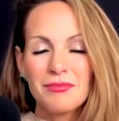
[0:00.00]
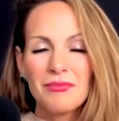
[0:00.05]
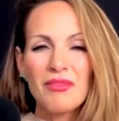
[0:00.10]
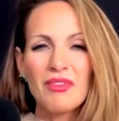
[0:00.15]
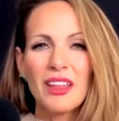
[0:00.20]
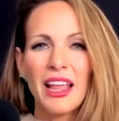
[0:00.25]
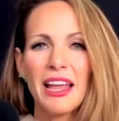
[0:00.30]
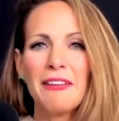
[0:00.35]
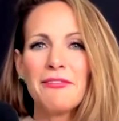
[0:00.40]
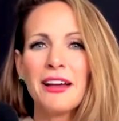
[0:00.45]

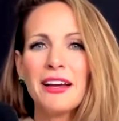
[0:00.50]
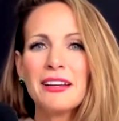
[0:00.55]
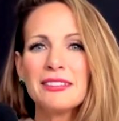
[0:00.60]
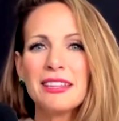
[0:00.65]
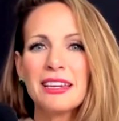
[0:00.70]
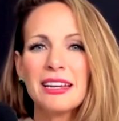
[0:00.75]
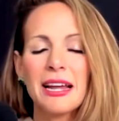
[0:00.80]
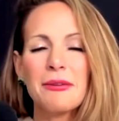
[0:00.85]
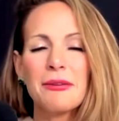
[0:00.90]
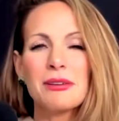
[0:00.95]
I found
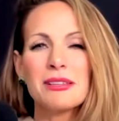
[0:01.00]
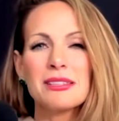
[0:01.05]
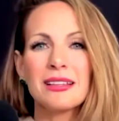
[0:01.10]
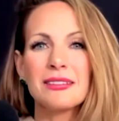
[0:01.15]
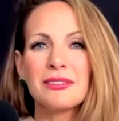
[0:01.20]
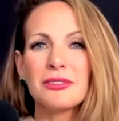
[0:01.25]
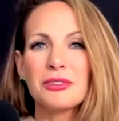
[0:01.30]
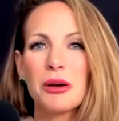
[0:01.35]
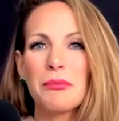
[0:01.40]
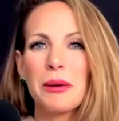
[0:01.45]
that I was a
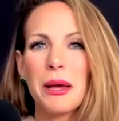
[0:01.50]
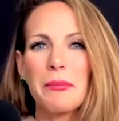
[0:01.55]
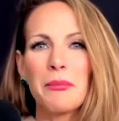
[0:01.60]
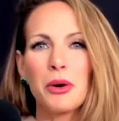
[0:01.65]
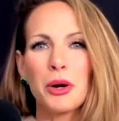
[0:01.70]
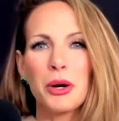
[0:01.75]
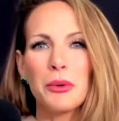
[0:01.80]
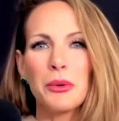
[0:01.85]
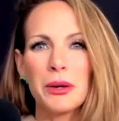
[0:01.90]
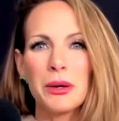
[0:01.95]
little bit
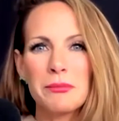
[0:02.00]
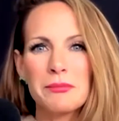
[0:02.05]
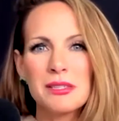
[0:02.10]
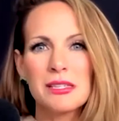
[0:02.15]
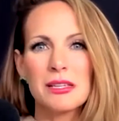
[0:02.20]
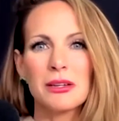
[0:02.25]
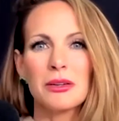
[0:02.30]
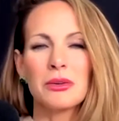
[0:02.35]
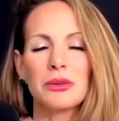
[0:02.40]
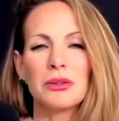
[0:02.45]
more
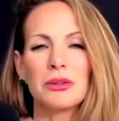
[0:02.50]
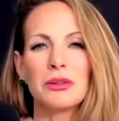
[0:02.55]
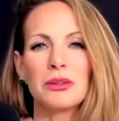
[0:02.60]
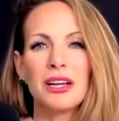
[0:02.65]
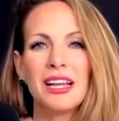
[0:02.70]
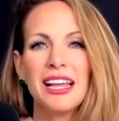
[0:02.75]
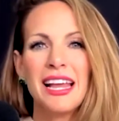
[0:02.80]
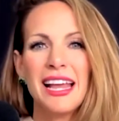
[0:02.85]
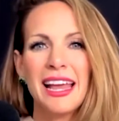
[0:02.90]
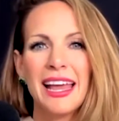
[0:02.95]
whimsical.